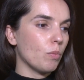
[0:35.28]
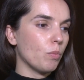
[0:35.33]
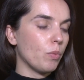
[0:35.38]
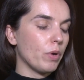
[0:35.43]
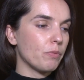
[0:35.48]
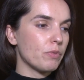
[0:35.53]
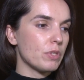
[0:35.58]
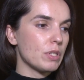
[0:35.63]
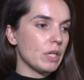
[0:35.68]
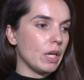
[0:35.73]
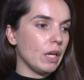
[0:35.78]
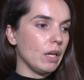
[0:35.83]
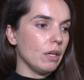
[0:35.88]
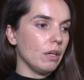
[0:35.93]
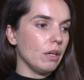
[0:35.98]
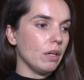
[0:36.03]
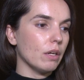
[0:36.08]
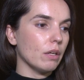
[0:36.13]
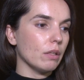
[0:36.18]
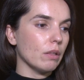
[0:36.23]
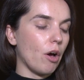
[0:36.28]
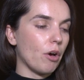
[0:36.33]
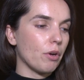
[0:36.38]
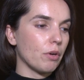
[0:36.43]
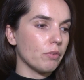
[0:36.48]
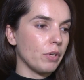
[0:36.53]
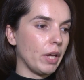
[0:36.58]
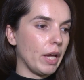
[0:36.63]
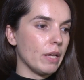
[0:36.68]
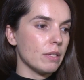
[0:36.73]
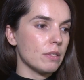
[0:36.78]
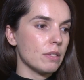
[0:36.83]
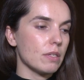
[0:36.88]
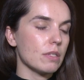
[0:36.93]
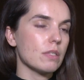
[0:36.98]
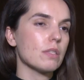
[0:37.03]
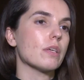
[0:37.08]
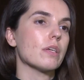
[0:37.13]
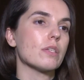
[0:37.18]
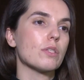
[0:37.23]
we've seen in a lot of
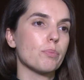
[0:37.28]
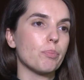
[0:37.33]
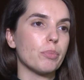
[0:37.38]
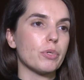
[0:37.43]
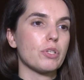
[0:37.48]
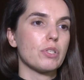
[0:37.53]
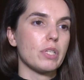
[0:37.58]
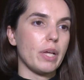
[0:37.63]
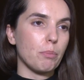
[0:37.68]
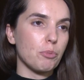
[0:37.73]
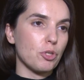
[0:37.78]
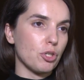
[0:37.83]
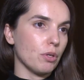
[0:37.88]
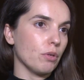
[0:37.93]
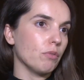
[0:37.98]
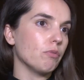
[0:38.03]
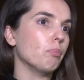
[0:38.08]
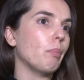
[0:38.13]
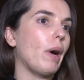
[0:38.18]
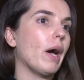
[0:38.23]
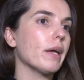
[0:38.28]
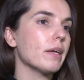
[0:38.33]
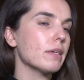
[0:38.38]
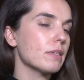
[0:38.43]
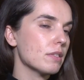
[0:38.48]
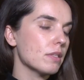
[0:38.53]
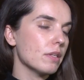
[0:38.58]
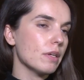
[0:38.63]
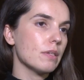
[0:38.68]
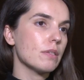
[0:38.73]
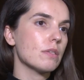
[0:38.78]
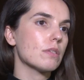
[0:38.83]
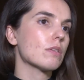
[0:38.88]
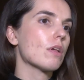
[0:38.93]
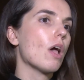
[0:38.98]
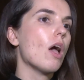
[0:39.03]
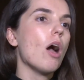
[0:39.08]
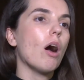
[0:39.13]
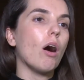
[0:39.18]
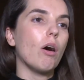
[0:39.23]
cases this perception of biasness
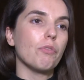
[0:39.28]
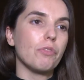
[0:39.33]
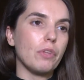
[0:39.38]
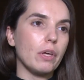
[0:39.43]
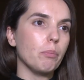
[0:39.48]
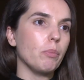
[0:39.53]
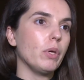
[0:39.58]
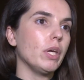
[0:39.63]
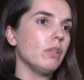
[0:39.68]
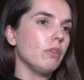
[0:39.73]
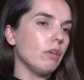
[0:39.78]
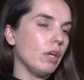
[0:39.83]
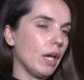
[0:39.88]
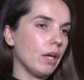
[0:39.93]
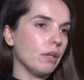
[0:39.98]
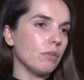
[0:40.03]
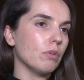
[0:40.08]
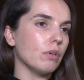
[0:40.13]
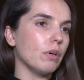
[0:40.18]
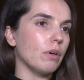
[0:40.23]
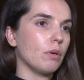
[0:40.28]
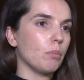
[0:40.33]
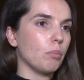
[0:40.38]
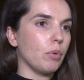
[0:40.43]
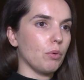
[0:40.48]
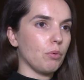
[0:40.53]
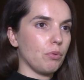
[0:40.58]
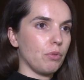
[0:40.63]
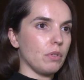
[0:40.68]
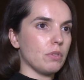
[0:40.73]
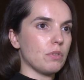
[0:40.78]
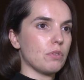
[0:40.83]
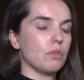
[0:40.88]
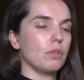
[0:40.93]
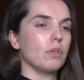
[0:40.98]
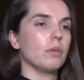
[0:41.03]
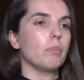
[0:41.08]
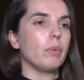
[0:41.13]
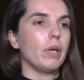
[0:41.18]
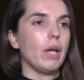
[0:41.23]
of the mediator, both in
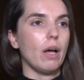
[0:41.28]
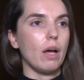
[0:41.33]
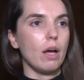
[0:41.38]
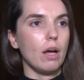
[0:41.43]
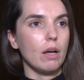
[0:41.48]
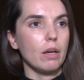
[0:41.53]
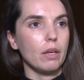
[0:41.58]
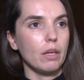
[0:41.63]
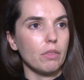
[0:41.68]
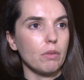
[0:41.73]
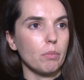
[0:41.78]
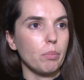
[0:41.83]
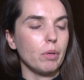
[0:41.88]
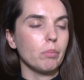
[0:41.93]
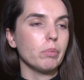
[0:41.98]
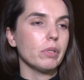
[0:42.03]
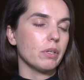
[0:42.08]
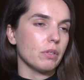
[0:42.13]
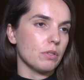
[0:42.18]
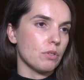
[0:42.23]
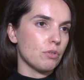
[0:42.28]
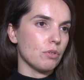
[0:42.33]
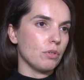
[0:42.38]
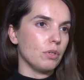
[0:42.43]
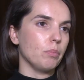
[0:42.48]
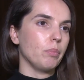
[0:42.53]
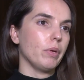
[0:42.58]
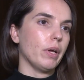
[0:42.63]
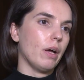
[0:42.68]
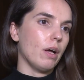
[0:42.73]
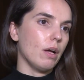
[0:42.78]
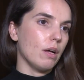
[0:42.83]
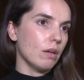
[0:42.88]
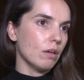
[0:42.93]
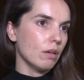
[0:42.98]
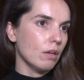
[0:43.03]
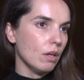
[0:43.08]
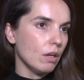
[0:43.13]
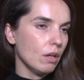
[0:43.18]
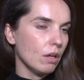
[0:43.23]
Serbia, in the public in Serbia
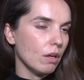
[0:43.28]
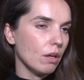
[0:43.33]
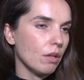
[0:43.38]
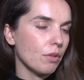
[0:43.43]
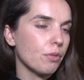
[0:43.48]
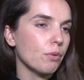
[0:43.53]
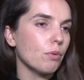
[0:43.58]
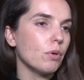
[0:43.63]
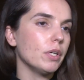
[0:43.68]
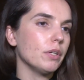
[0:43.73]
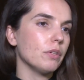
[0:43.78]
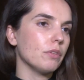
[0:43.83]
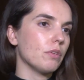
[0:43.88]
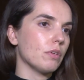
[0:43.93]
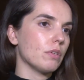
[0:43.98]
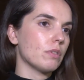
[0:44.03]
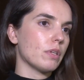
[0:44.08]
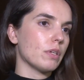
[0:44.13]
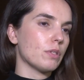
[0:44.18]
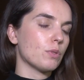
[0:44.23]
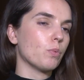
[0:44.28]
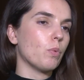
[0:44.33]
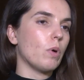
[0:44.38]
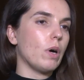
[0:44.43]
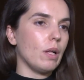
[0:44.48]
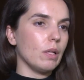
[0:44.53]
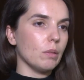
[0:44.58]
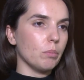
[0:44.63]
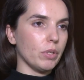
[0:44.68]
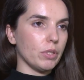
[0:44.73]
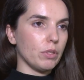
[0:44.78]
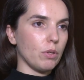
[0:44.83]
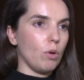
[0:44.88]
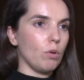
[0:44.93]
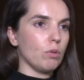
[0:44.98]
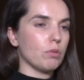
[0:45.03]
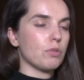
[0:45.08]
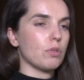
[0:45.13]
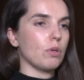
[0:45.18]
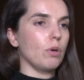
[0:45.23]
authorities as well, but
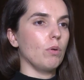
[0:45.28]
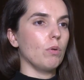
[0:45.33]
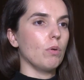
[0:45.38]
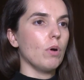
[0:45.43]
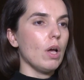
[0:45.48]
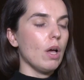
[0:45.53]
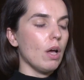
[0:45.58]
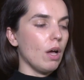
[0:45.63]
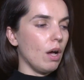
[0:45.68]
also